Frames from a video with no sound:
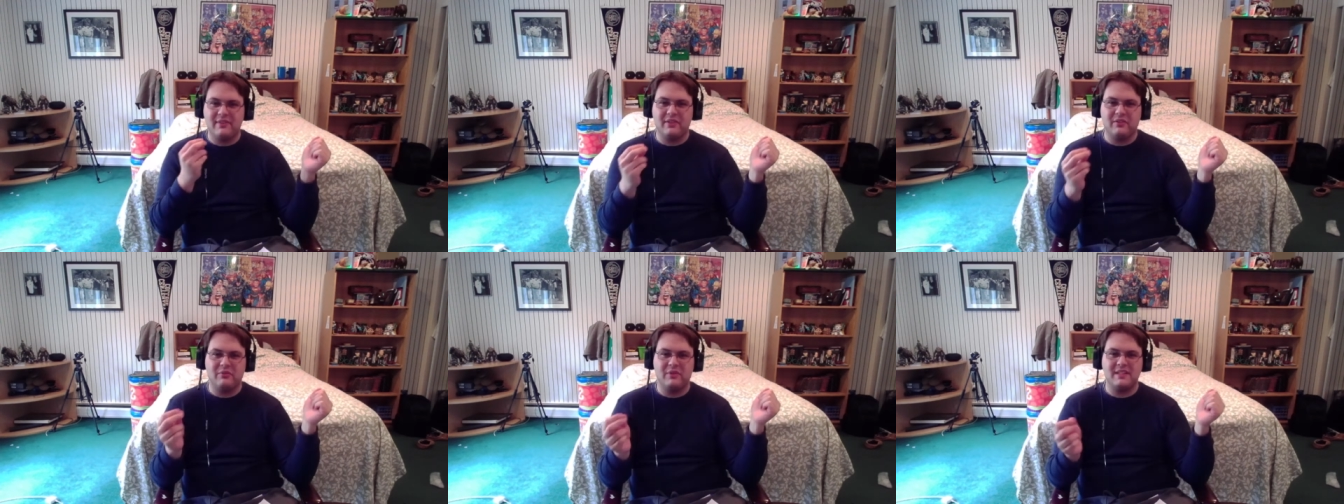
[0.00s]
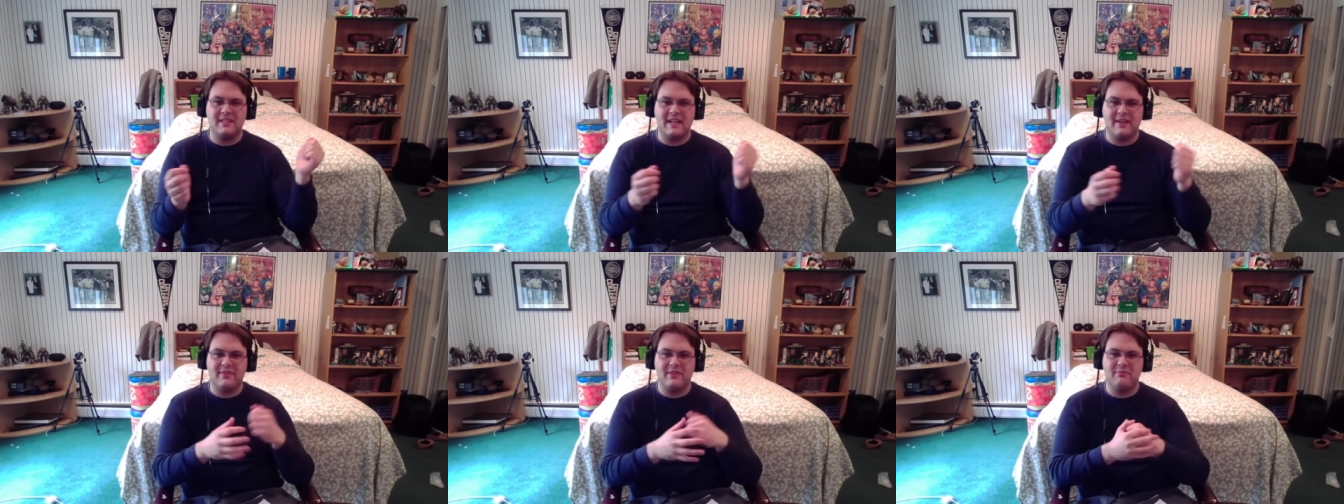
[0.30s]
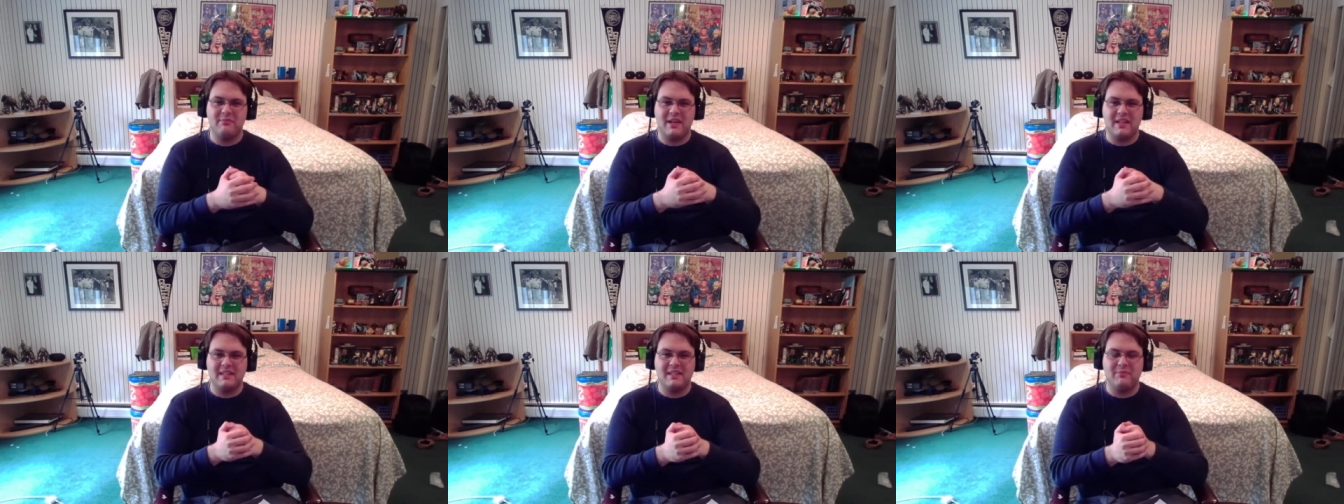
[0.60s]
when Devin
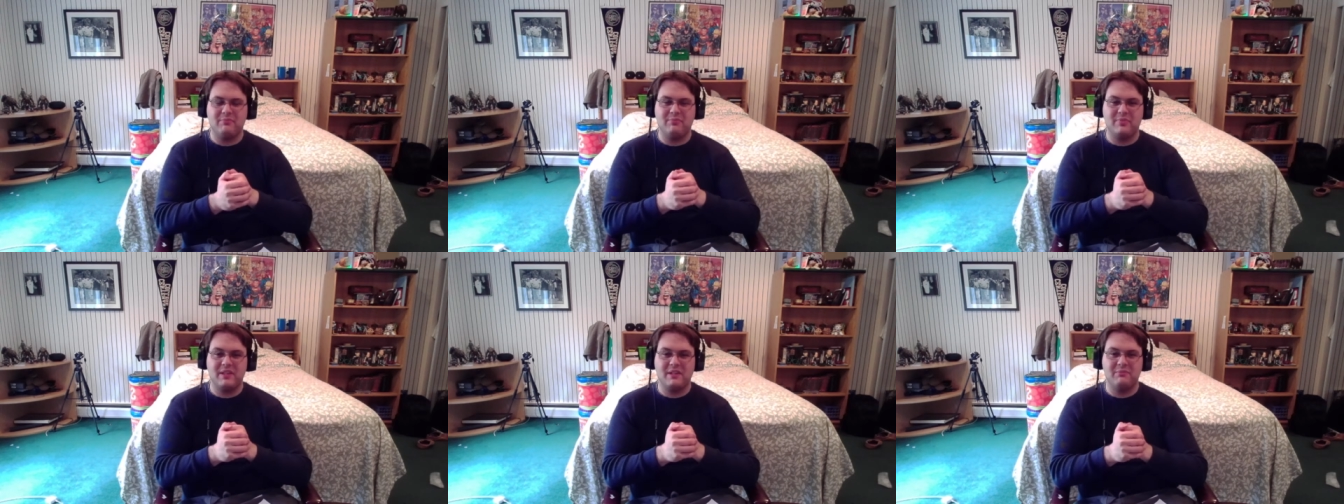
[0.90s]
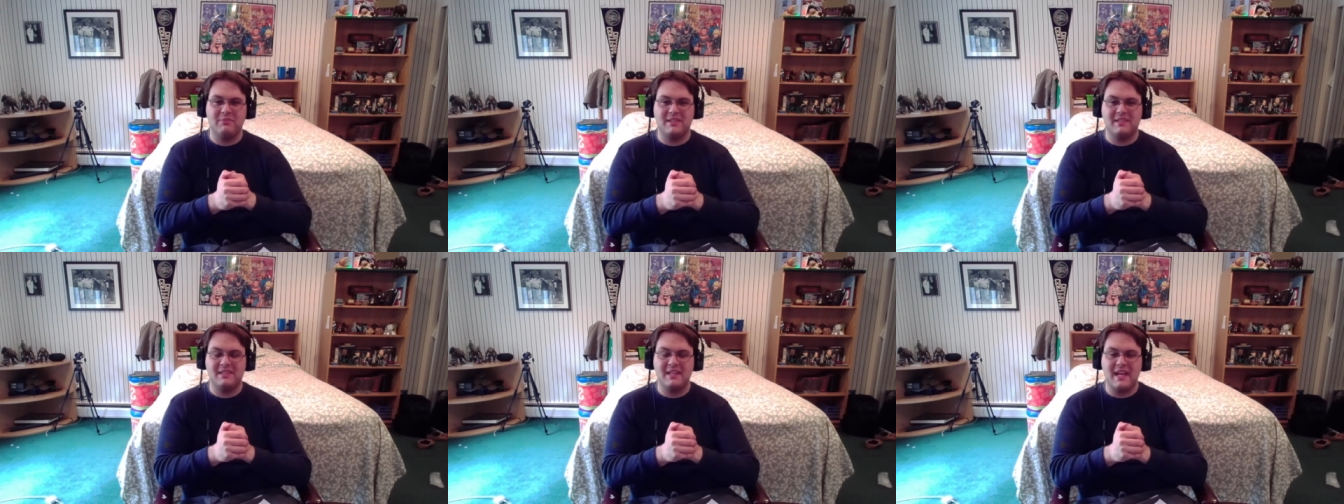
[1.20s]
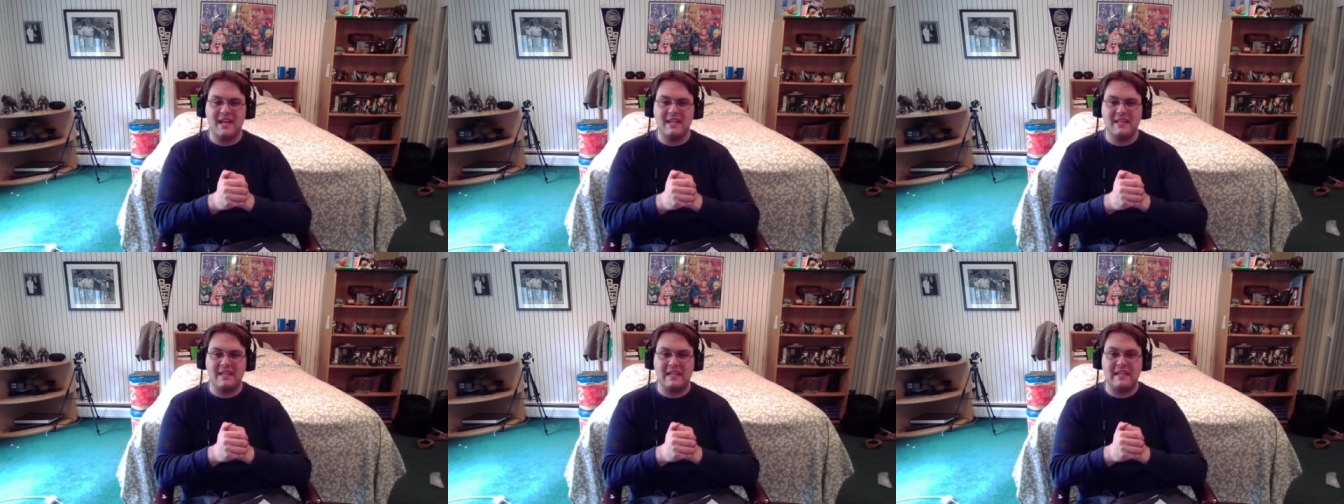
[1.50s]
made the big
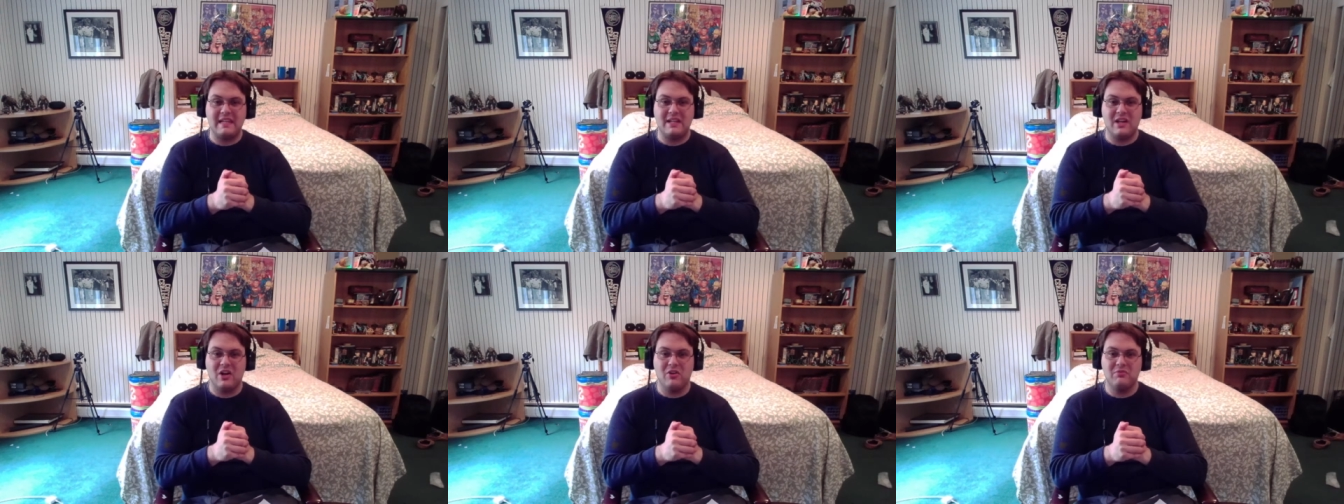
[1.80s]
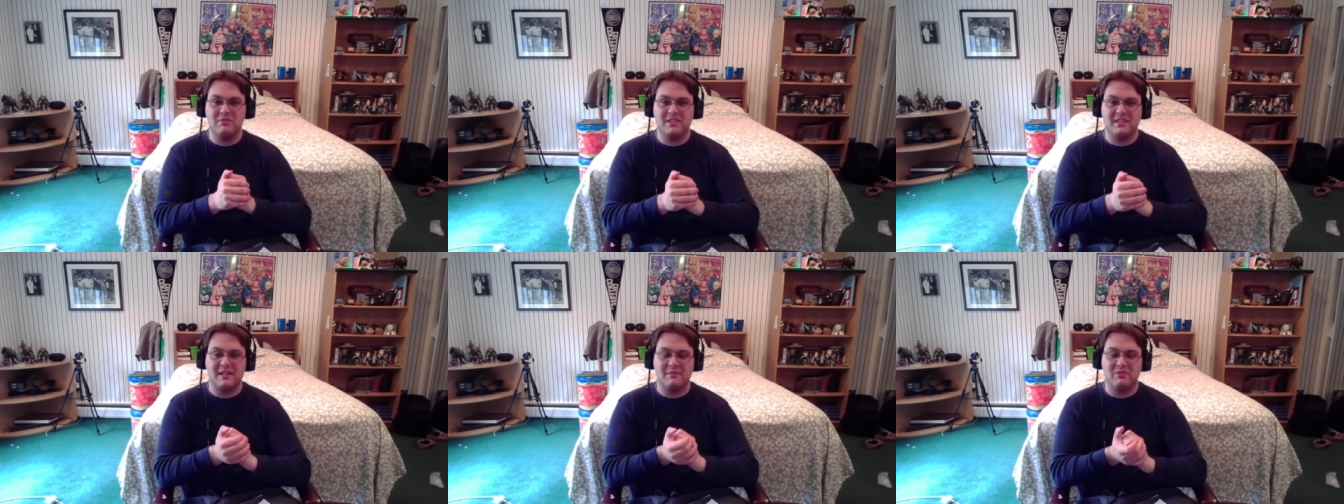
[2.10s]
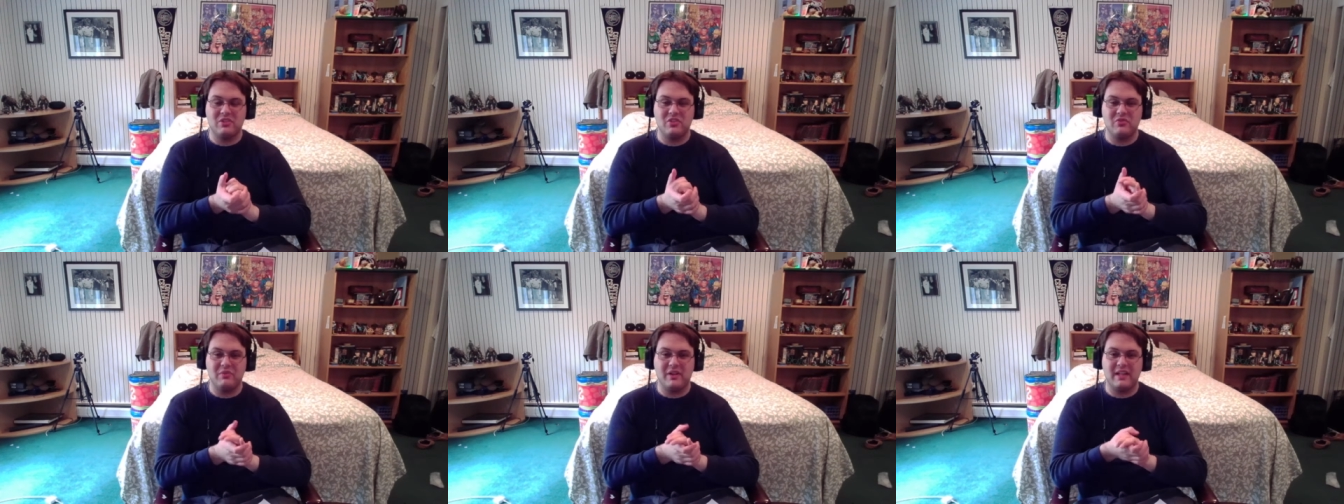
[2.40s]
mistake, he owns up
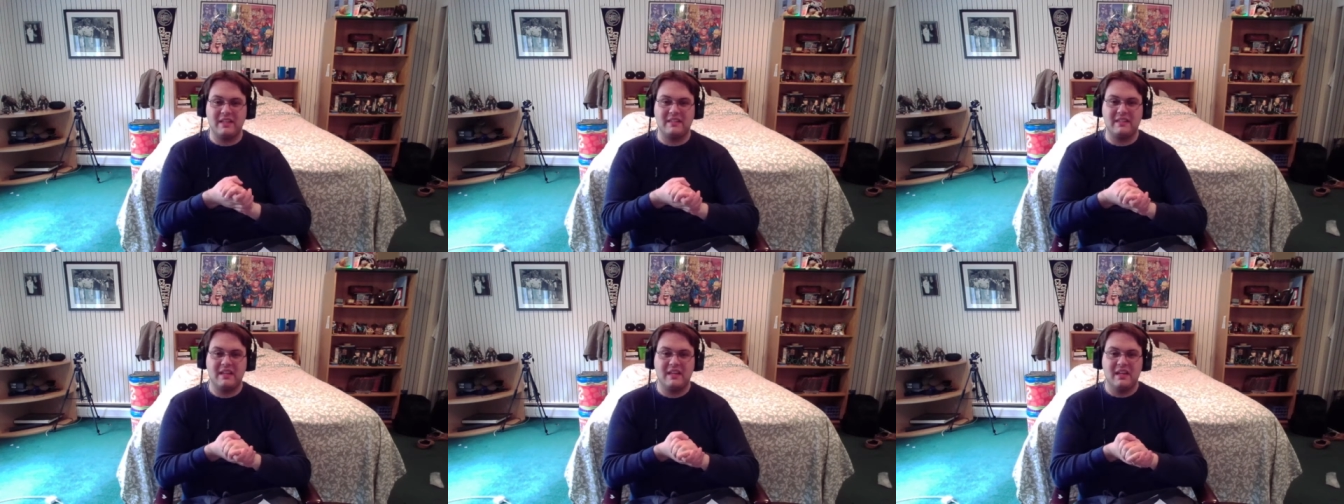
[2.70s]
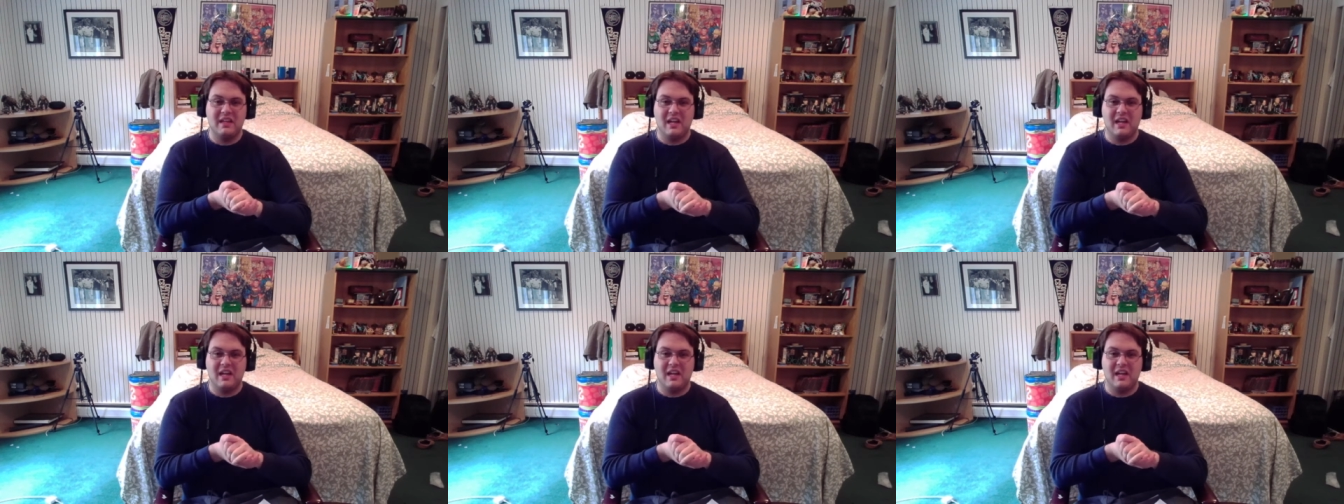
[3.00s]
to it.